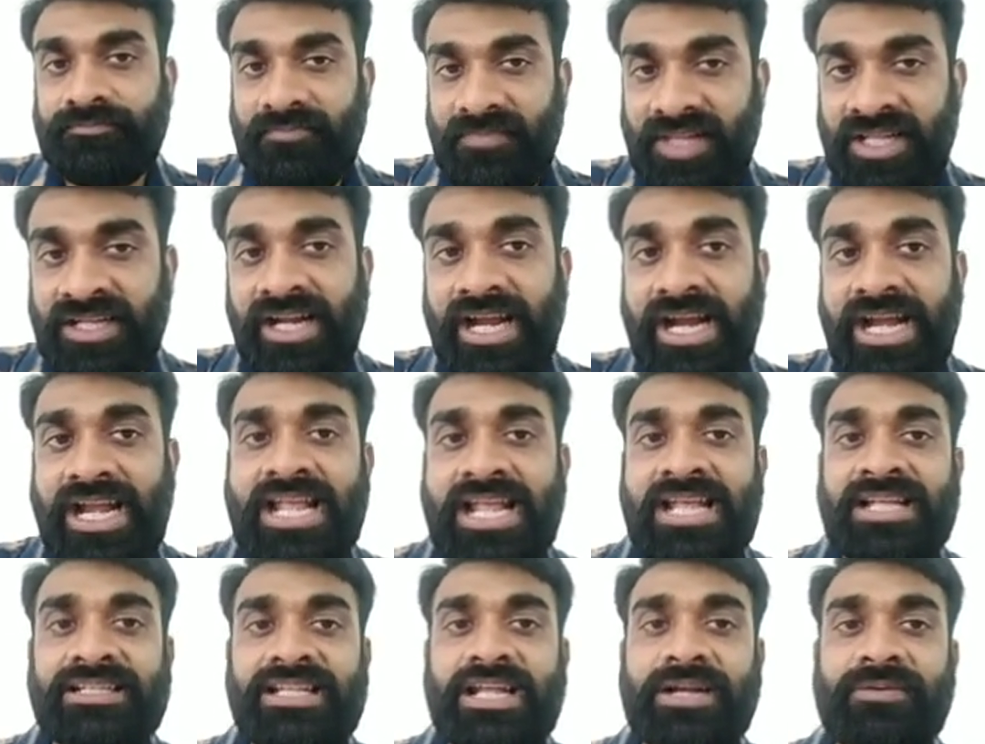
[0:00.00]
right?
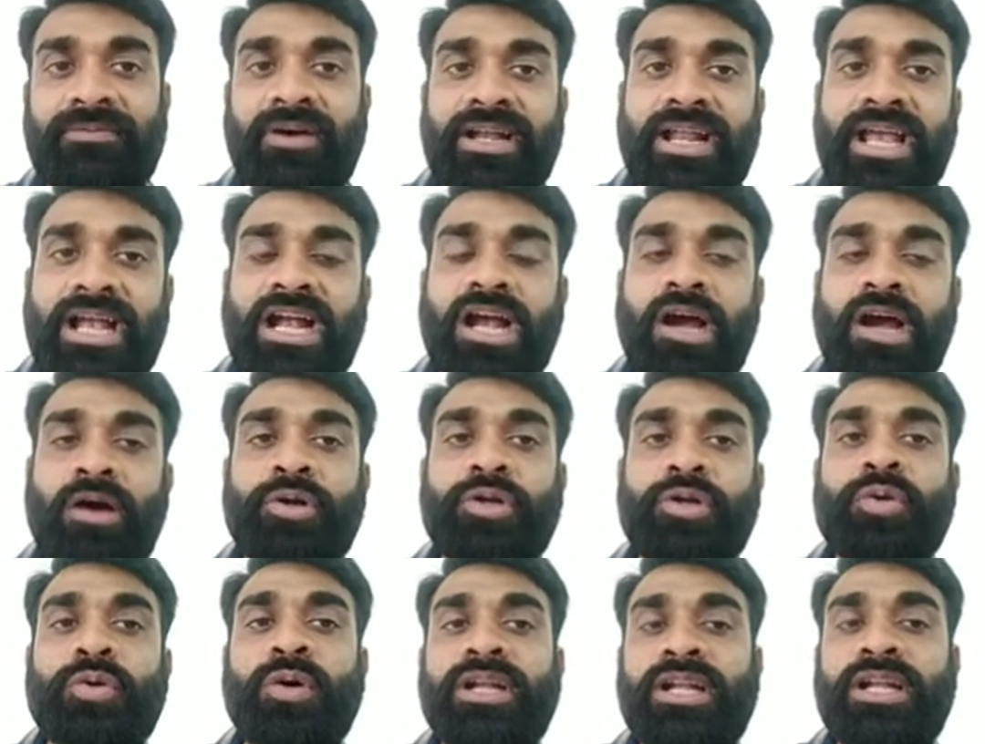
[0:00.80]
Then one
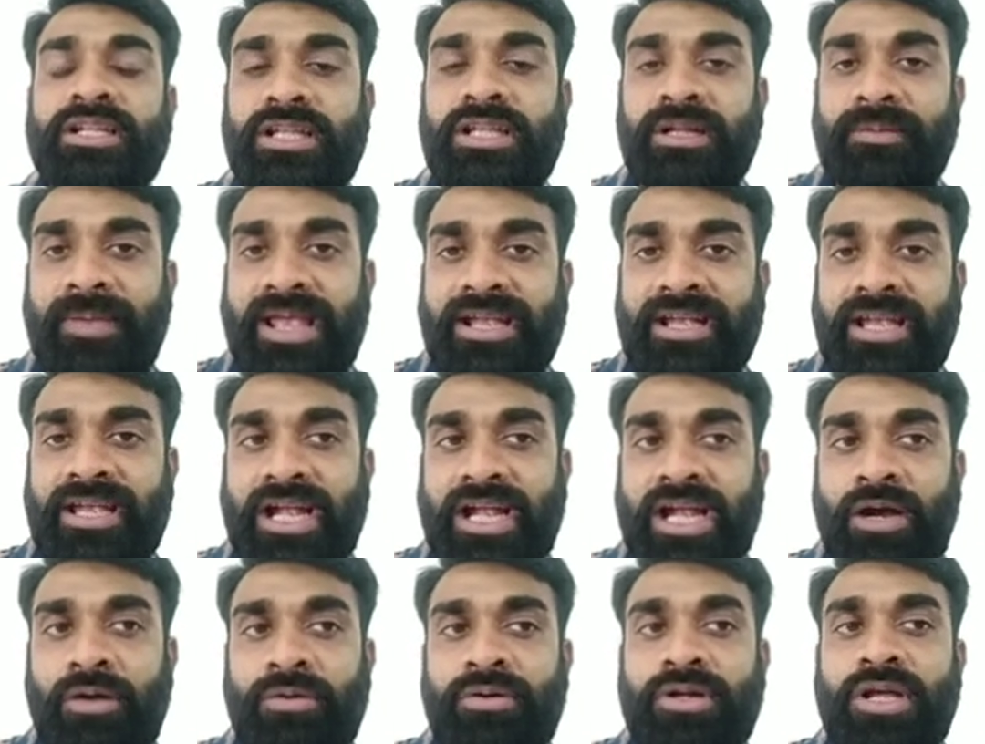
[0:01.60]
account to another bank
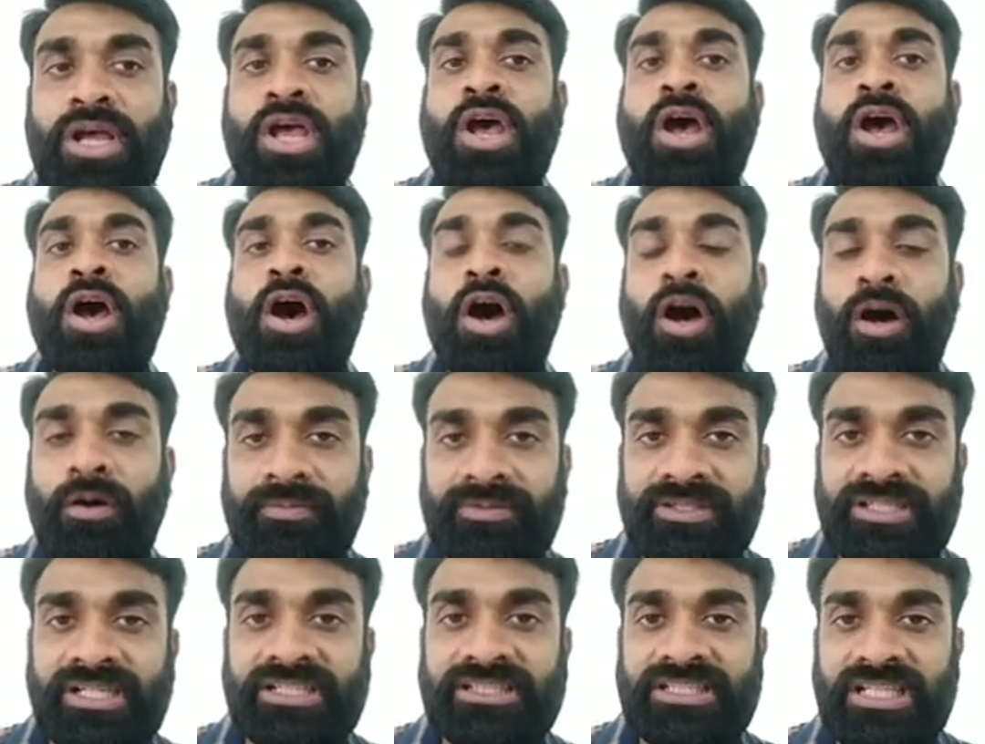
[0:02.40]
account
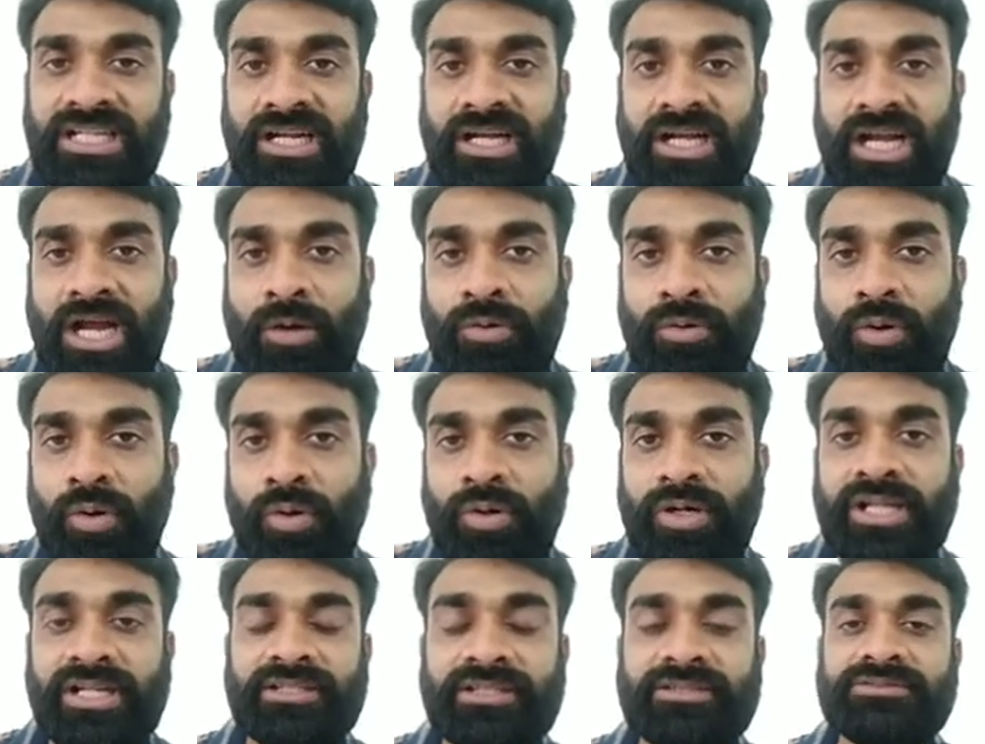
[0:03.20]
of the other account
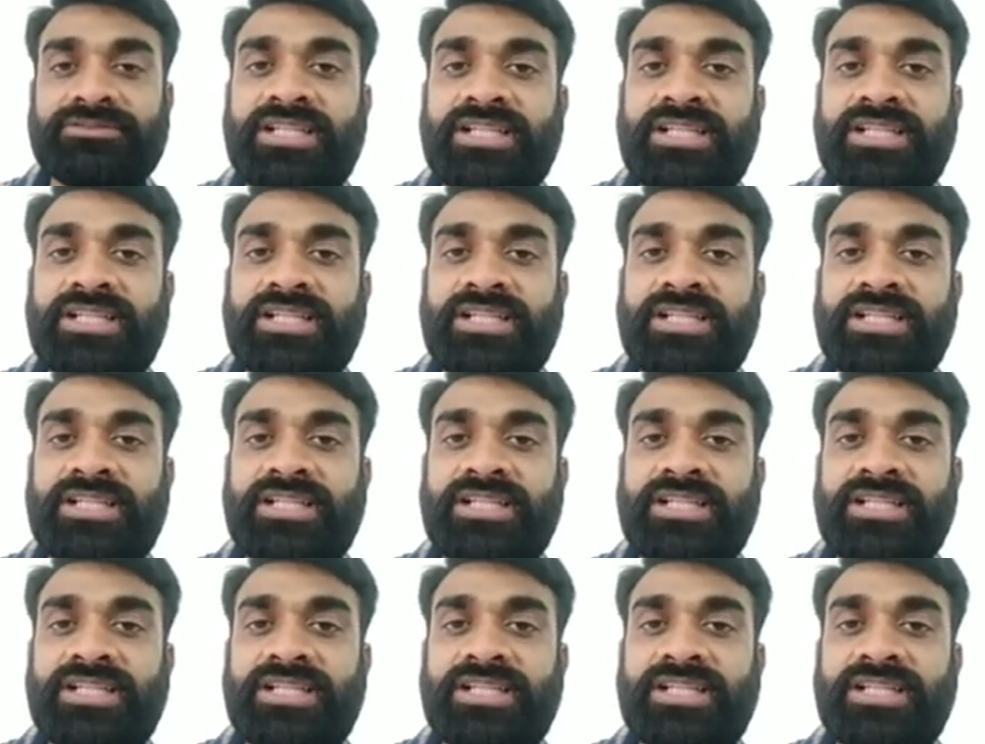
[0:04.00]
holder.